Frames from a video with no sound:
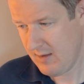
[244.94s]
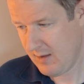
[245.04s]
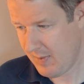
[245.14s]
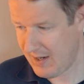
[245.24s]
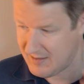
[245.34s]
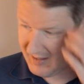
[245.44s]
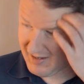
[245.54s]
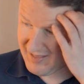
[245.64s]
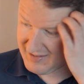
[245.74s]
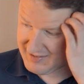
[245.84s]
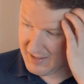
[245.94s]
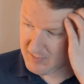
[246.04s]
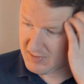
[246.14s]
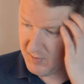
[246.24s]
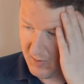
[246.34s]
So basically this
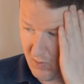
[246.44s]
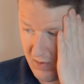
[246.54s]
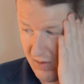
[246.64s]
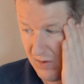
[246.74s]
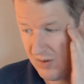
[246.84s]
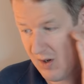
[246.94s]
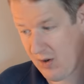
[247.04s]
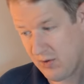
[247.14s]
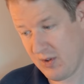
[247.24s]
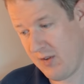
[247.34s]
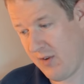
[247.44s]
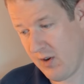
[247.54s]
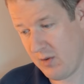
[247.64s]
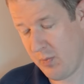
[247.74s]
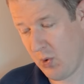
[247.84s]
seems to be one of those cartridge
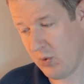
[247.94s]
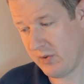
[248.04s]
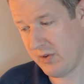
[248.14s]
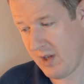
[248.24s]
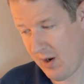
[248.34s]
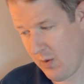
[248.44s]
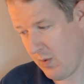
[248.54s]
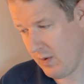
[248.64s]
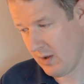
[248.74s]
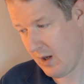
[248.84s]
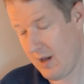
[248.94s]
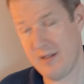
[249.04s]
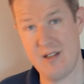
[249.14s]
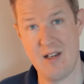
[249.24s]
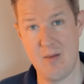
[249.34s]
fuse boards, no
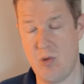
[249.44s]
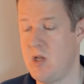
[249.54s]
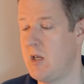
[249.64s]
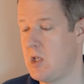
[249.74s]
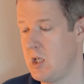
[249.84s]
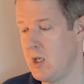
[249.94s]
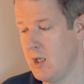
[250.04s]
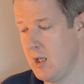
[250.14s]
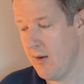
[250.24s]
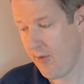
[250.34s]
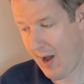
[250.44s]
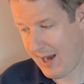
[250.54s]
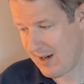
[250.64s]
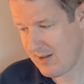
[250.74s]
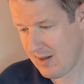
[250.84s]
RCD protection for
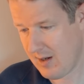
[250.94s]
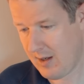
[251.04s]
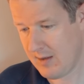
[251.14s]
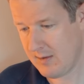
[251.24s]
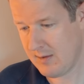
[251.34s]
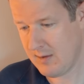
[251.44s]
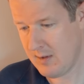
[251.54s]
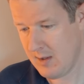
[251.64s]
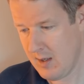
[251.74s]
any circuits.